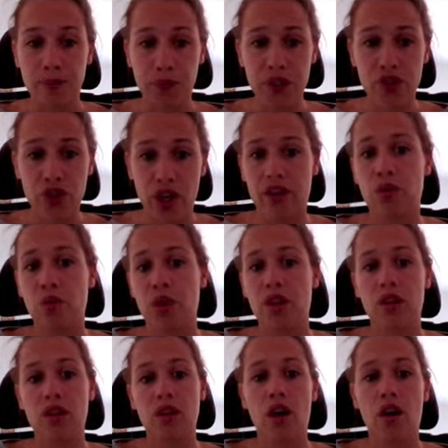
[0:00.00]
chat with
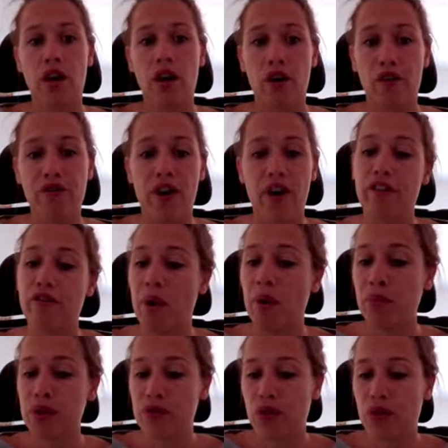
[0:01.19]
our 5
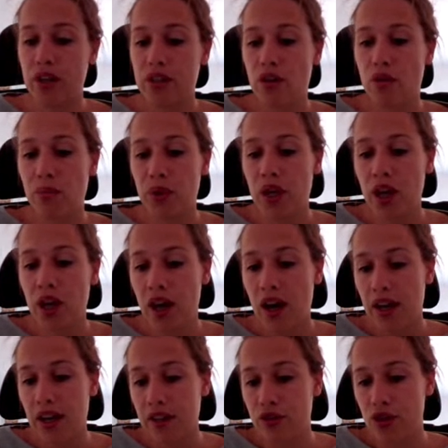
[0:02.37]
members, for example, I
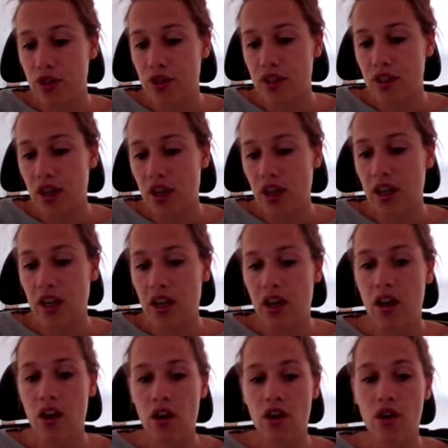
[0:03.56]
can just click
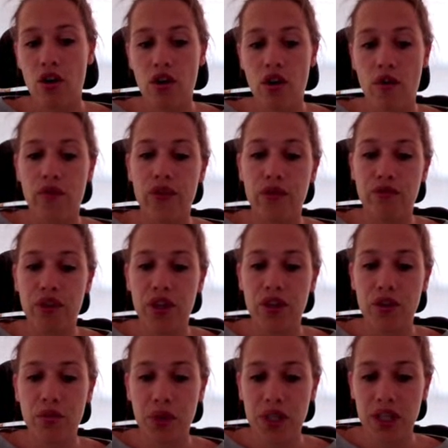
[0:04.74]
on the video
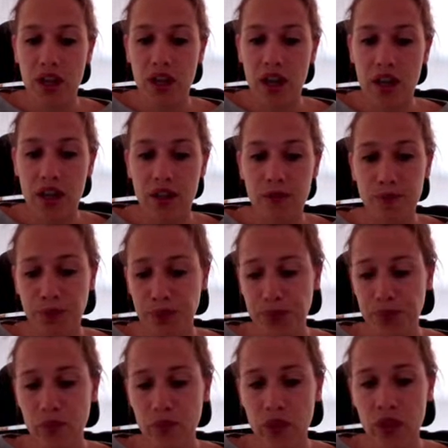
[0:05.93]
meeting icon,
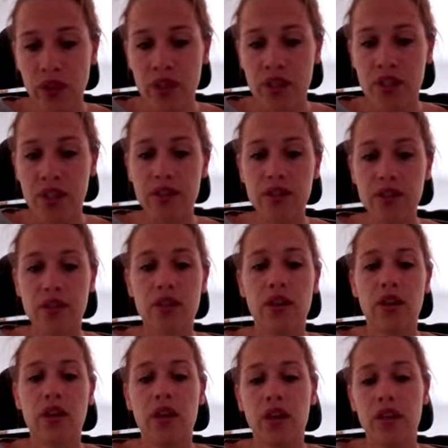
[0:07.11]
send
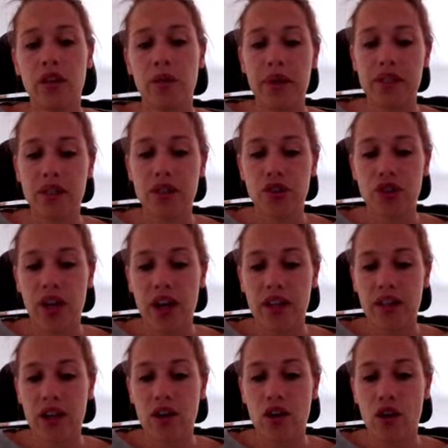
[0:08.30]
the message, and
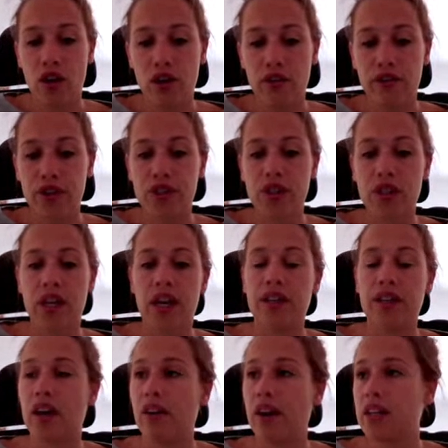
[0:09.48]
then all of us can
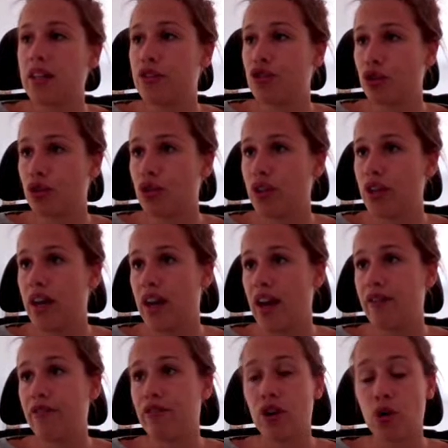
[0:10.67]
directly join and
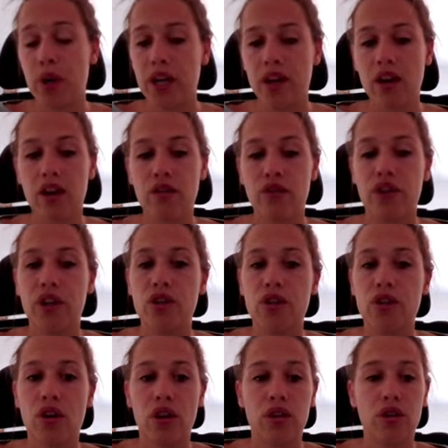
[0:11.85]
have a quick video
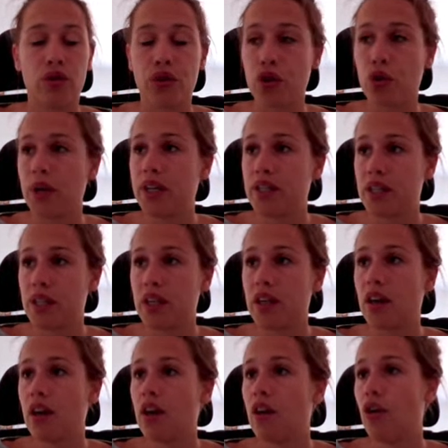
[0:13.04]
call or a quick sync
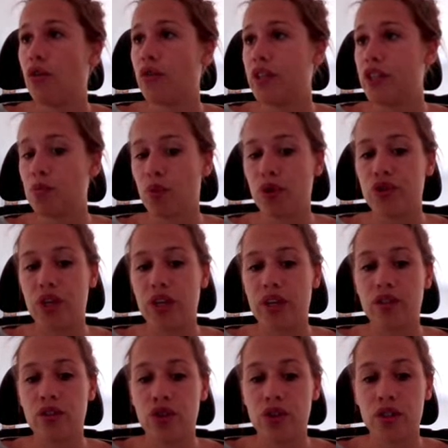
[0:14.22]
on this project
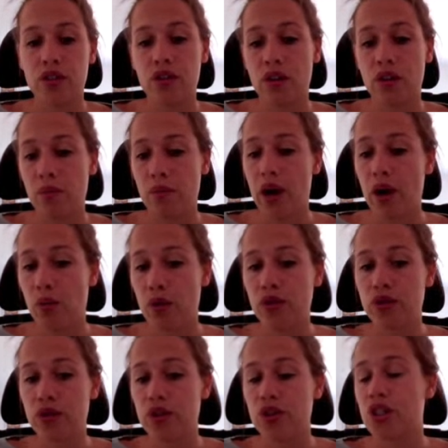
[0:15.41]
just by one
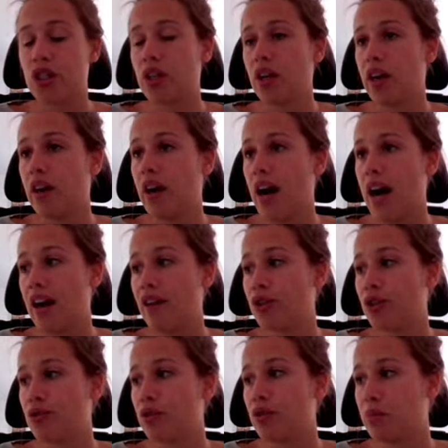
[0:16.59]
touch. I have the
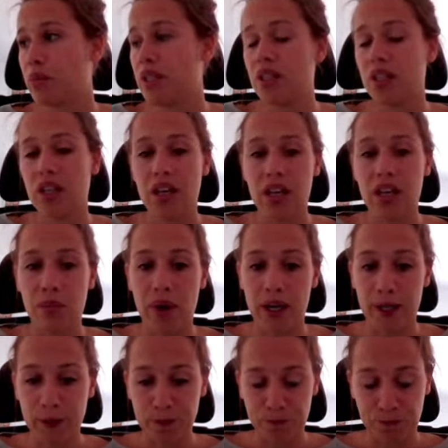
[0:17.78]
Google Meet in
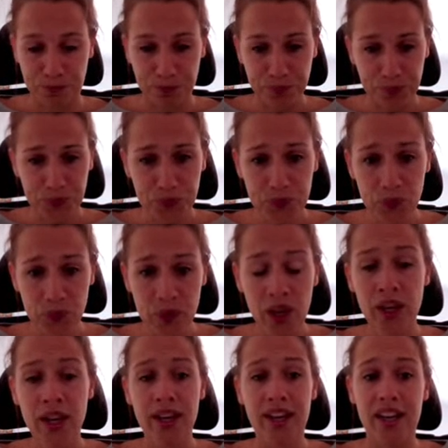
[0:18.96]
my
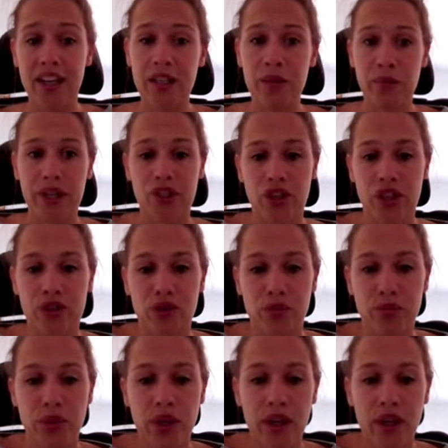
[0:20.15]
chat room.